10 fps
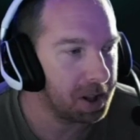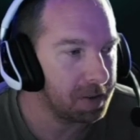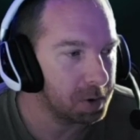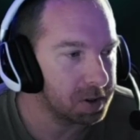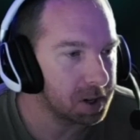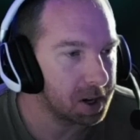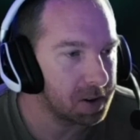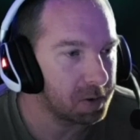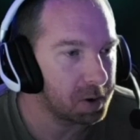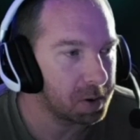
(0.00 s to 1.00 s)
4 slots
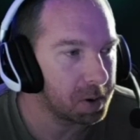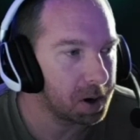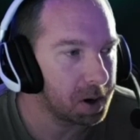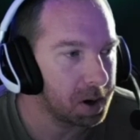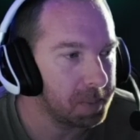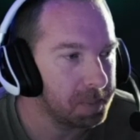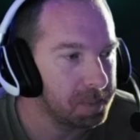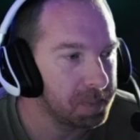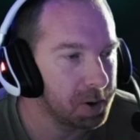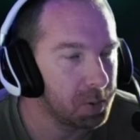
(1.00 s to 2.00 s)
for
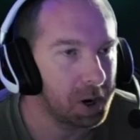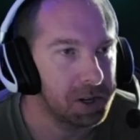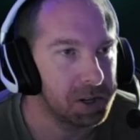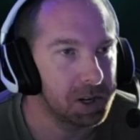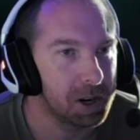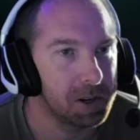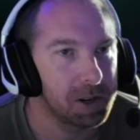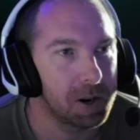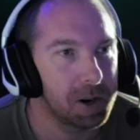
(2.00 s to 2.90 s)
ranged at a time.